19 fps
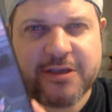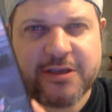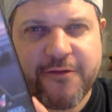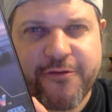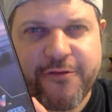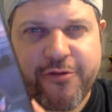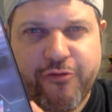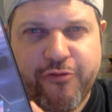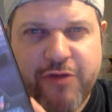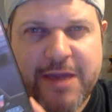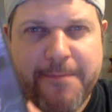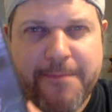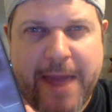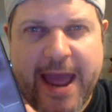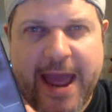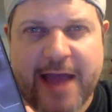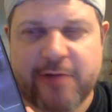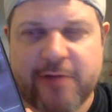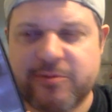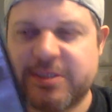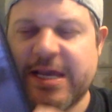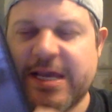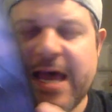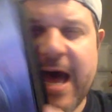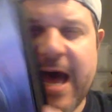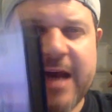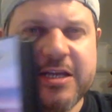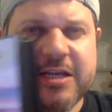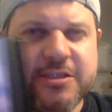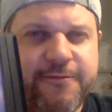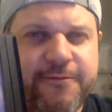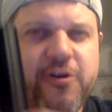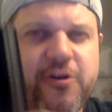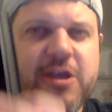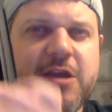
of £3 and it's fully